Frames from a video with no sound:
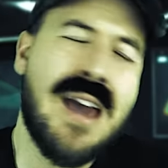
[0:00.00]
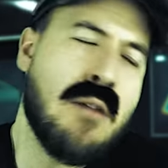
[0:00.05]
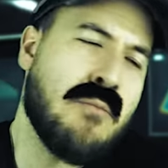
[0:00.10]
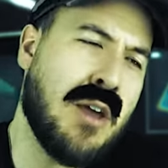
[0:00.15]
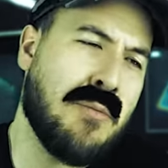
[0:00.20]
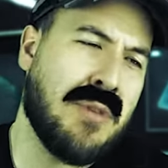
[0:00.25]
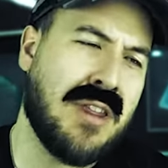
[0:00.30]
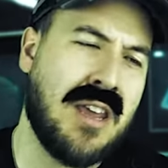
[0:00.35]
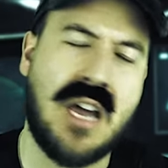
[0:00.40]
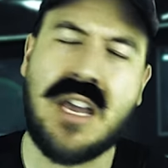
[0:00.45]
yeah,
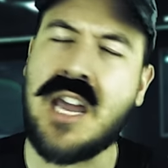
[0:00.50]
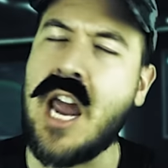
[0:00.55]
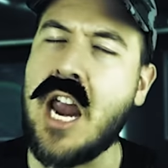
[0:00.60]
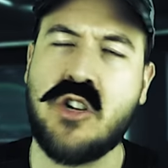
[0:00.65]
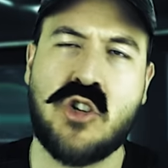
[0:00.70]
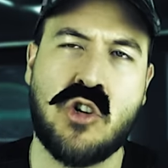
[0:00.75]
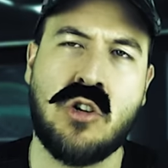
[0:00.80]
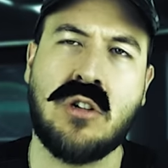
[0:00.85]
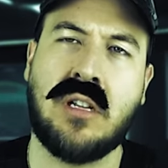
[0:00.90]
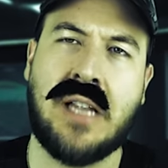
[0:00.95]
maybe the
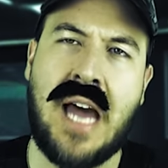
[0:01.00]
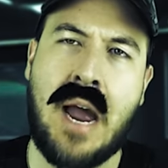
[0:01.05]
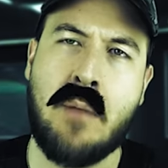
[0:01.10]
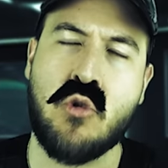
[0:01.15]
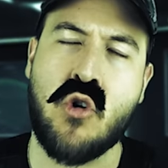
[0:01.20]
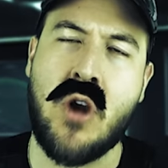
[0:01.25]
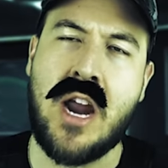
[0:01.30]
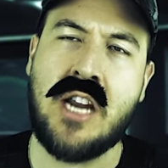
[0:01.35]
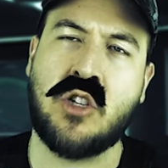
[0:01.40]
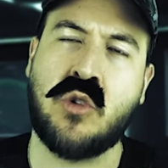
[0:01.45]
occasional
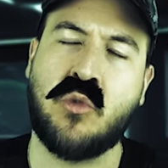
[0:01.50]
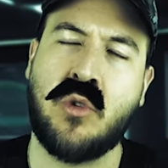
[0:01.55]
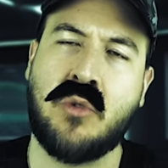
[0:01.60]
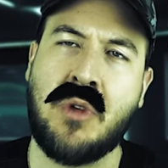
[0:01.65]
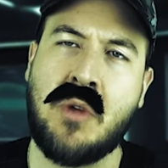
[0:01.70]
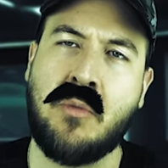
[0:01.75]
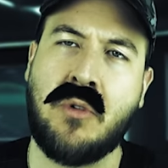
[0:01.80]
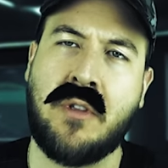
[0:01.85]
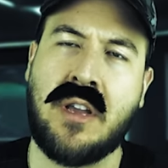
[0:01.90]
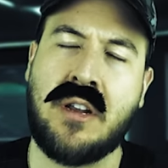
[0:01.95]
collaboration with
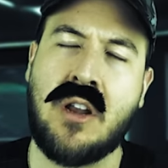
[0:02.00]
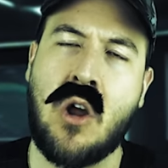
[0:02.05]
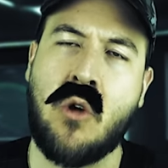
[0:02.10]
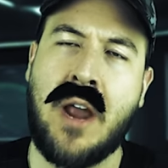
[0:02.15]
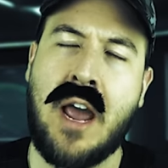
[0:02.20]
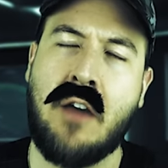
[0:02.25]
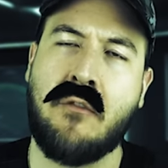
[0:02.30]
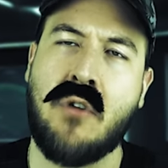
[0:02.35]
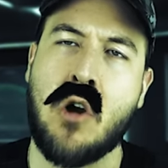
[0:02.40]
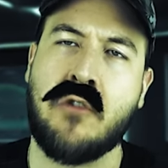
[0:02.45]
people that
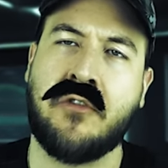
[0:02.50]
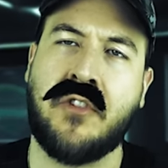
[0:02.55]
don't have our